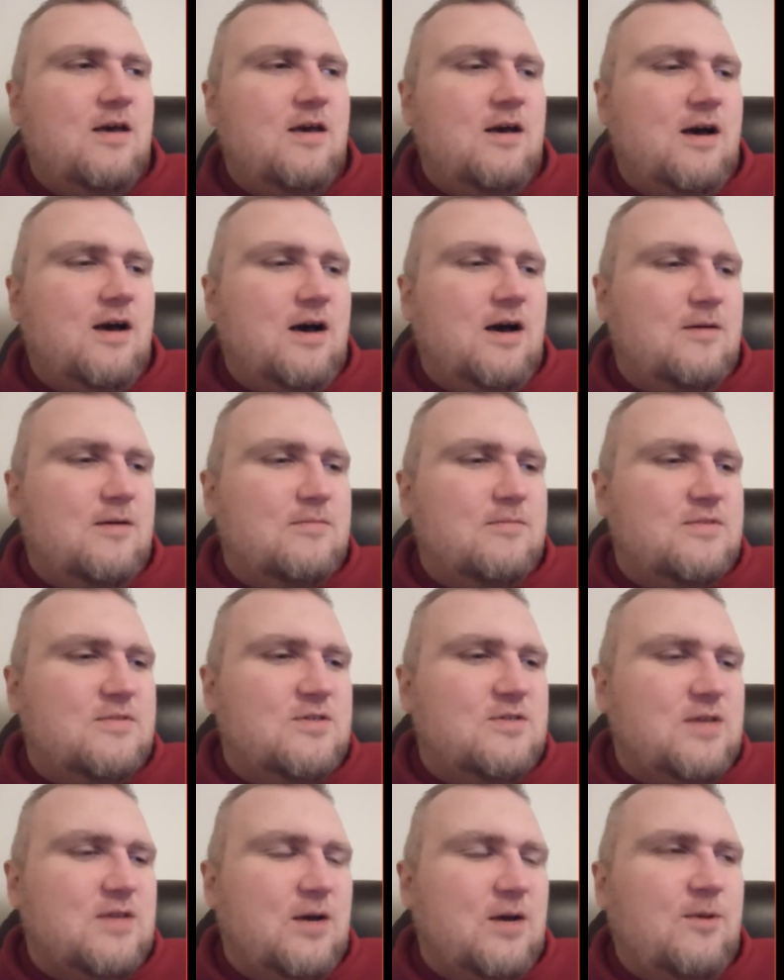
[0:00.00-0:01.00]
Um,
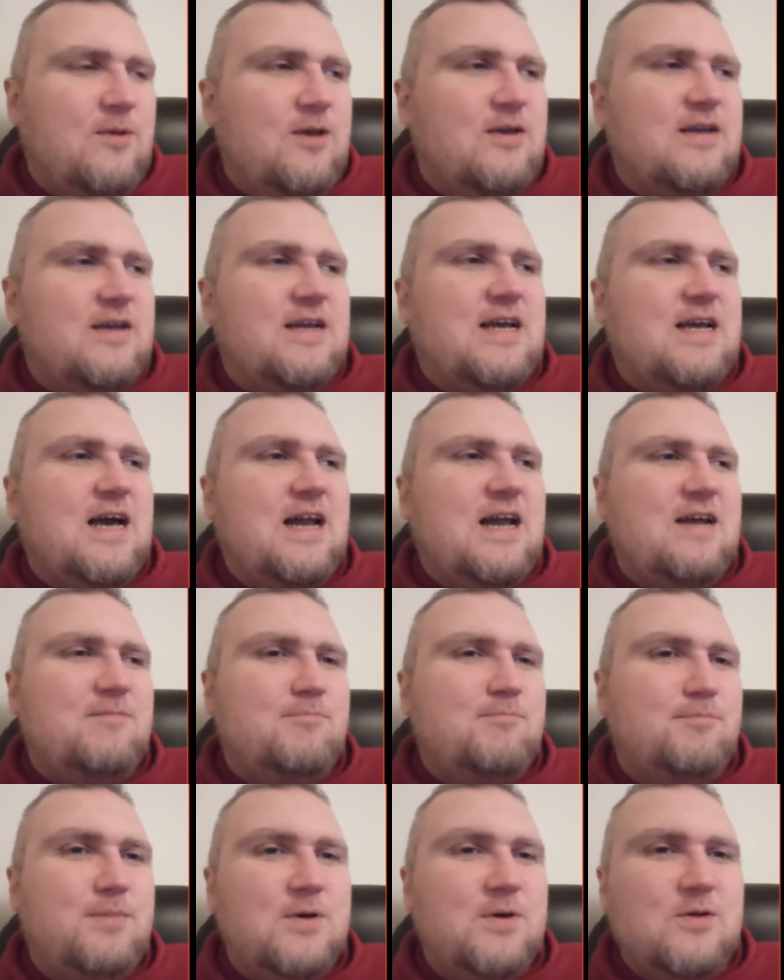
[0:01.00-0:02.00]
so that way you can kind
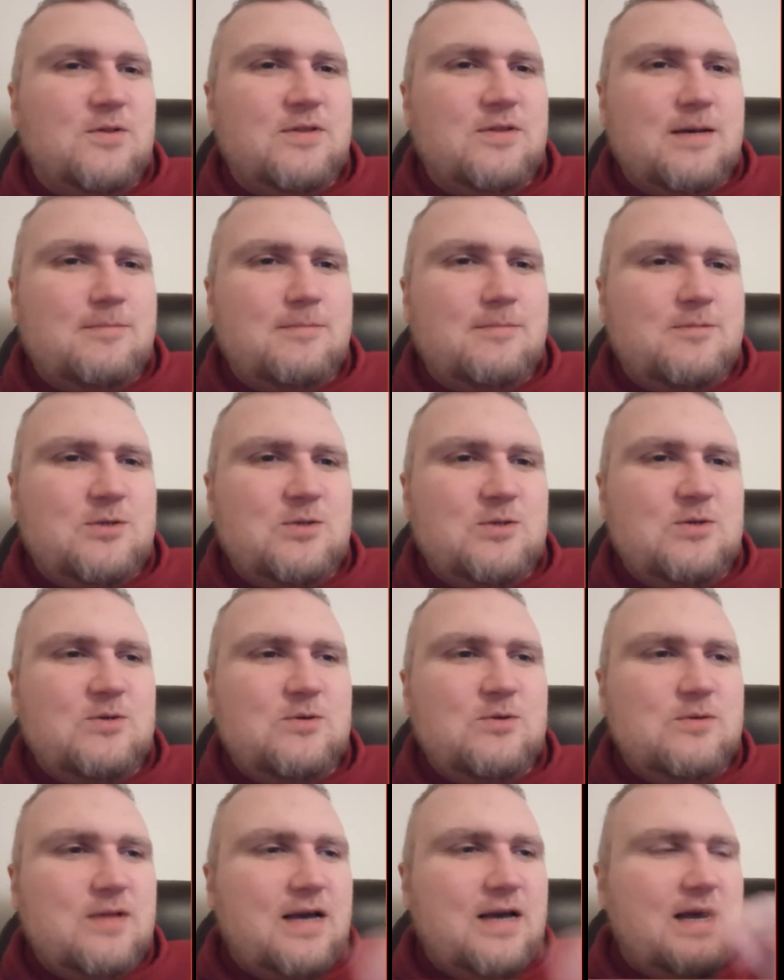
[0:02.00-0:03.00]
of build up
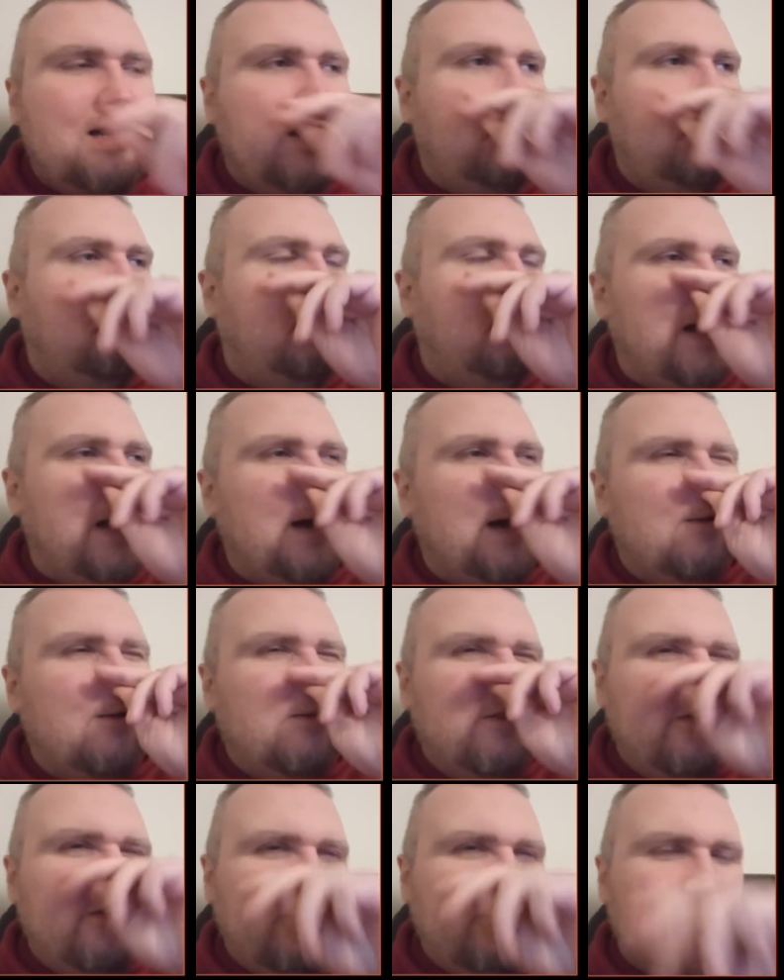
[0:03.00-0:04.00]
to like a
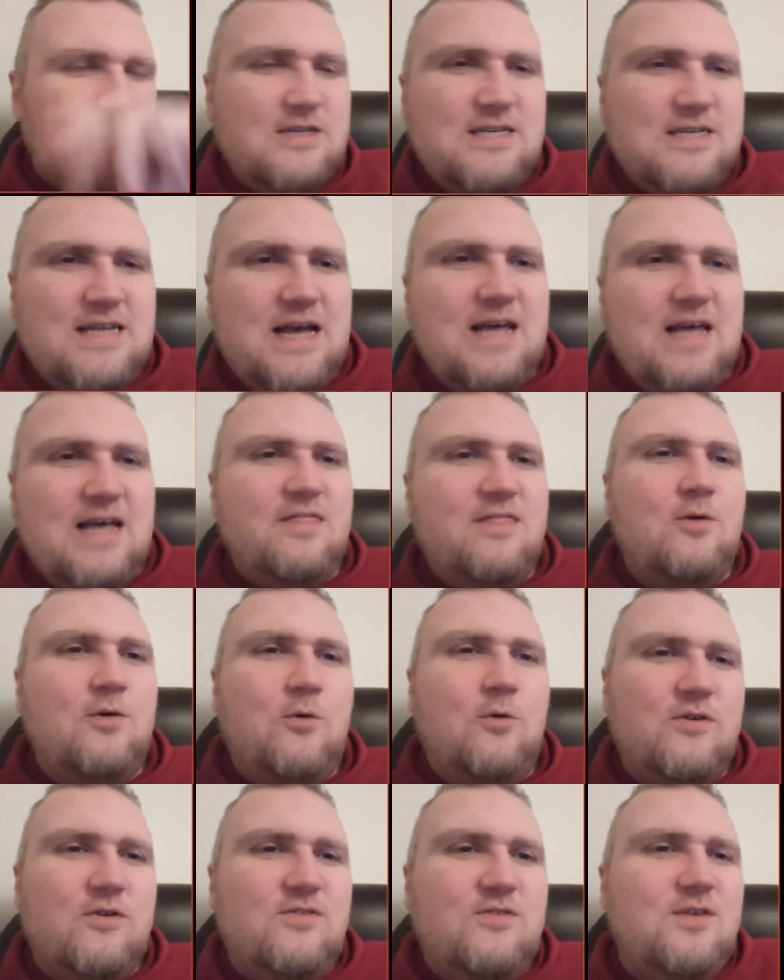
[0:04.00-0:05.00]
battle or death
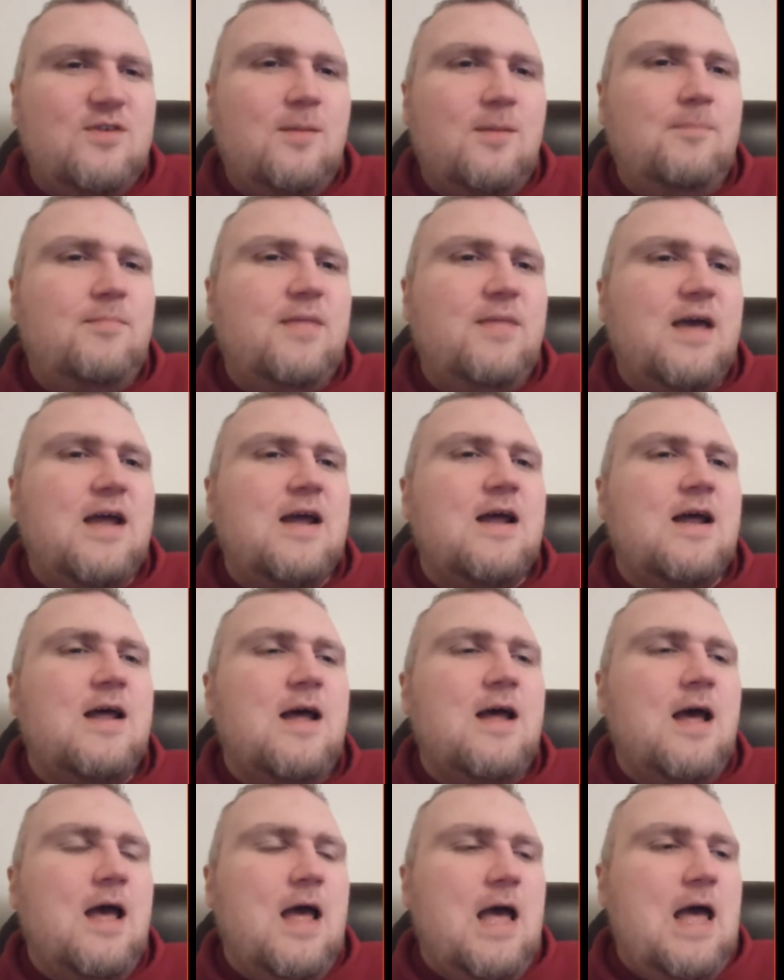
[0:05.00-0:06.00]
or something.
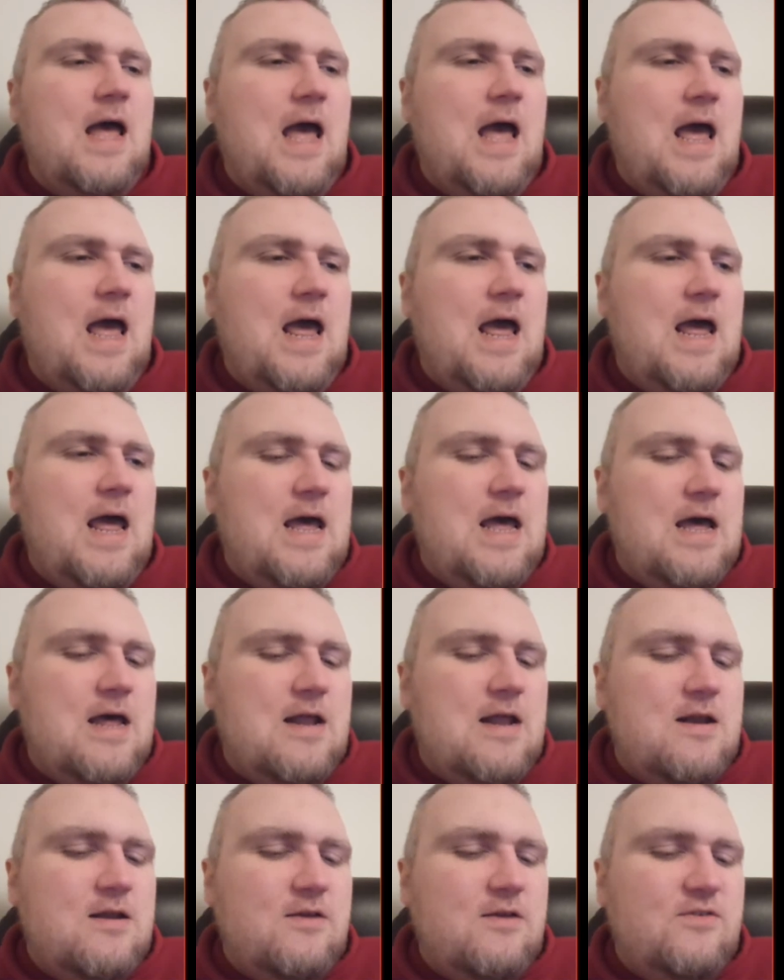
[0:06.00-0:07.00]

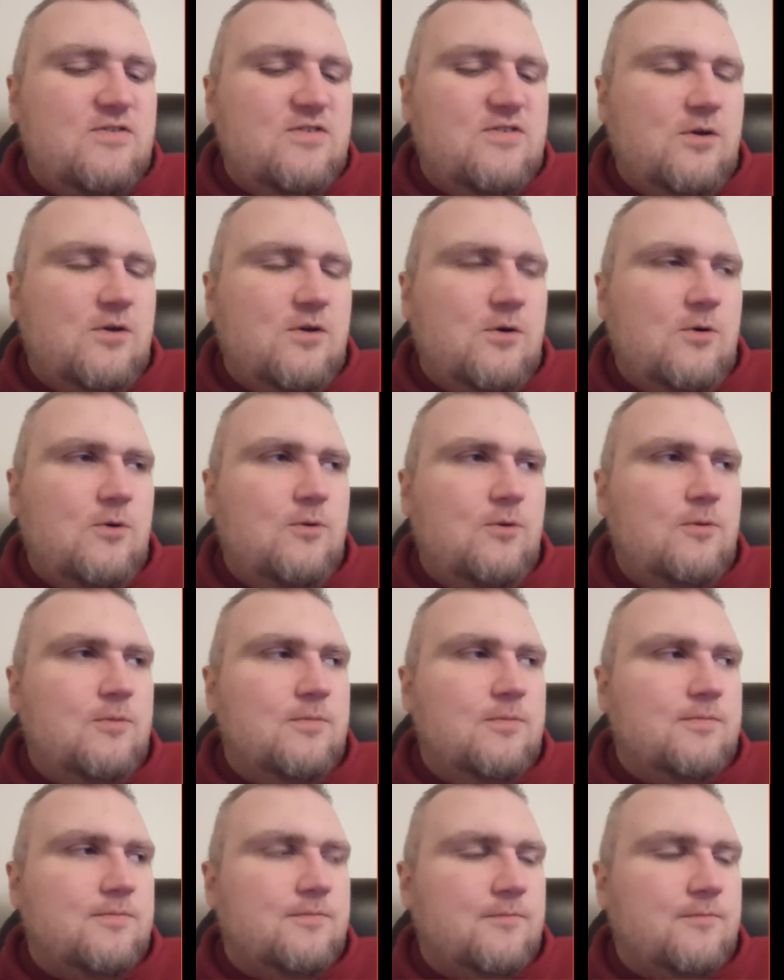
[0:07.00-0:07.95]
And so,